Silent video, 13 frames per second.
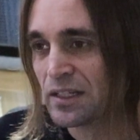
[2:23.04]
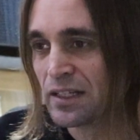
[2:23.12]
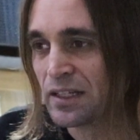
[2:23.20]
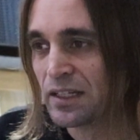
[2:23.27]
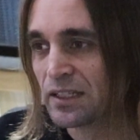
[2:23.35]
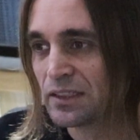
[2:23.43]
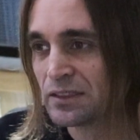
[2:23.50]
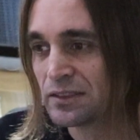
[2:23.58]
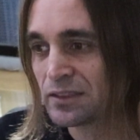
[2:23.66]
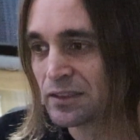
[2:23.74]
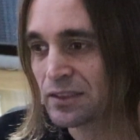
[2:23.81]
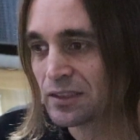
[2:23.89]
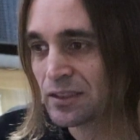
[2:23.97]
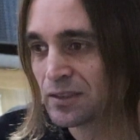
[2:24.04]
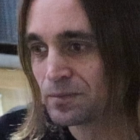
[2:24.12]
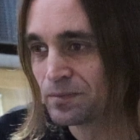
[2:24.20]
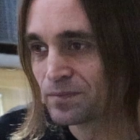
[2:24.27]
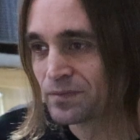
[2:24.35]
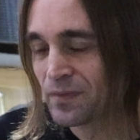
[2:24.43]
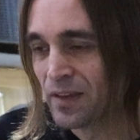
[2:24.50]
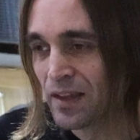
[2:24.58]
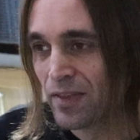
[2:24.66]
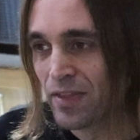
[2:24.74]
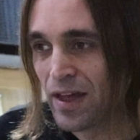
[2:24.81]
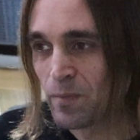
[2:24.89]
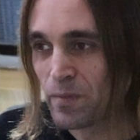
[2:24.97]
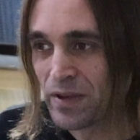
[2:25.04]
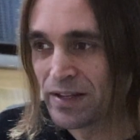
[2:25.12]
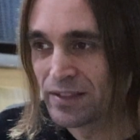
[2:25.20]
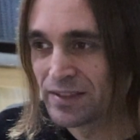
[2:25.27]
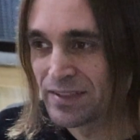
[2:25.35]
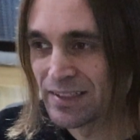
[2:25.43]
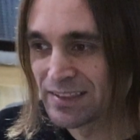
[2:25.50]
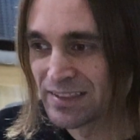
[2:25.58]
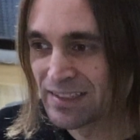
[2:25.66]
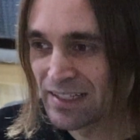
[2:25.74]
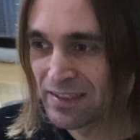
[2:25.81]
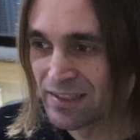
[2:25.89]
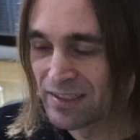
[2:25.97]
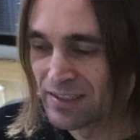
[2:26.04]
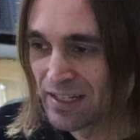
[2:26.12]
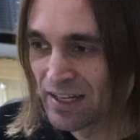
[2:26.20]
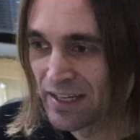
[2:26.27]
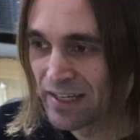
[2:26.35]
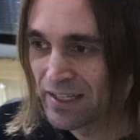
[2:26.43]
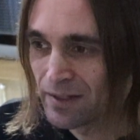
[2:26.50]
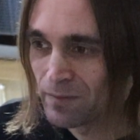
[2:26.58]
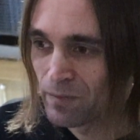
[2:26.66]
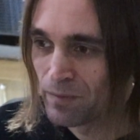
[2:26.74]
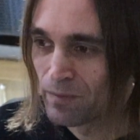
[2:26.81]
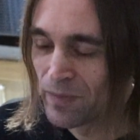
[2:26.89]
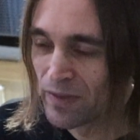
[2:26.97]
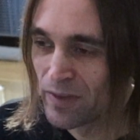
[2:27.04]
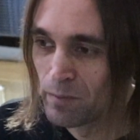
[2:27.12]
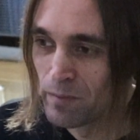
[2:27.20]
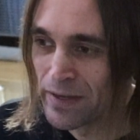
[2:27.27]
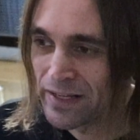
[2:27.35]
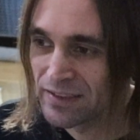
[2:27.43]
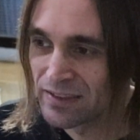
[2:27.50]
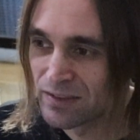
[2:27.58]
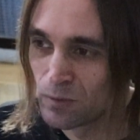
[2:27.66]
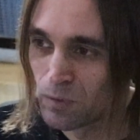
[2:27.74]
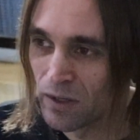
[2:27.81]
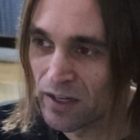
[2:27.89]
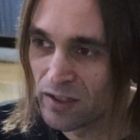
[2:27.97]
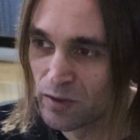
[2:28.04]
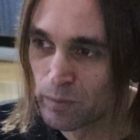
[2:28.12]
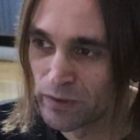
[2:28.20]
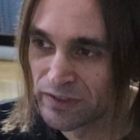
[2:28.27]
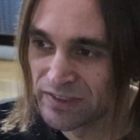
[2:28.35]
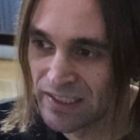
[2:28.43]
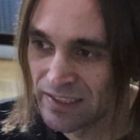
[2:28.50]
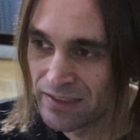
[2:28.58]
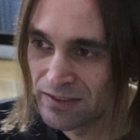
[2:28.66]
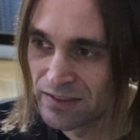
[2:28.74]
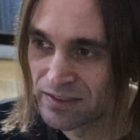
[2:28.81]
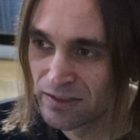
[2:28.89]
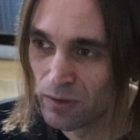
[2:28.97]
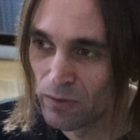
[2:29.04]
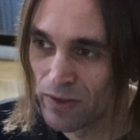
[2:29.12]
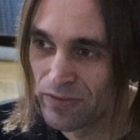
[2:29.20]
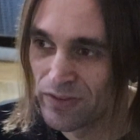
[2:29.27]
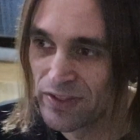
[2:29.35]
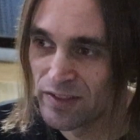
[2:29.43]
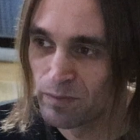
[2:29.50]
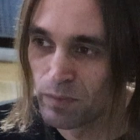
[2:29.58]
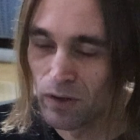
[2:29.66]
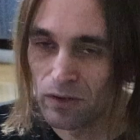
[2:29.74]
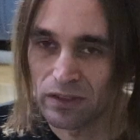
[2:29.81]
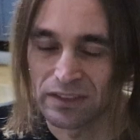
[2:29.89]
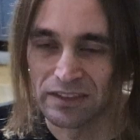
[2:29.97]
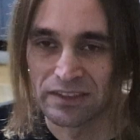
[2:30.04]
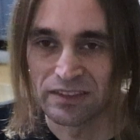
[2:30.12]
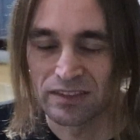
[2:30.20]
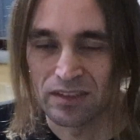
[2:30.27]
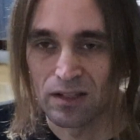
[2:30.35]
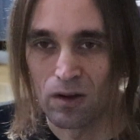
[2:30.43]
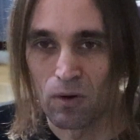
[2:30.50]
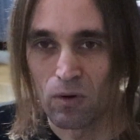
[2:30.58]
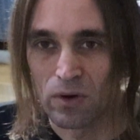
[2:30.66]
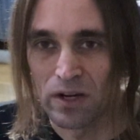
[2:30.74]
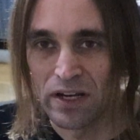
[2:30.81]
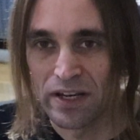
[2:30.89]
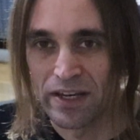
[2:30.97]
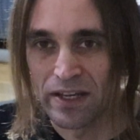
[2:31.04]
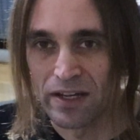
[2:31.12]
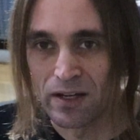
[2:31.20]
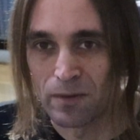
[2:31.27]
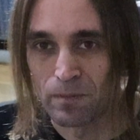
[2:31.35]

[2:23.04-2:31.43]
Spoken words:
And that means I set the delay, the mix to 100%, so that this block is only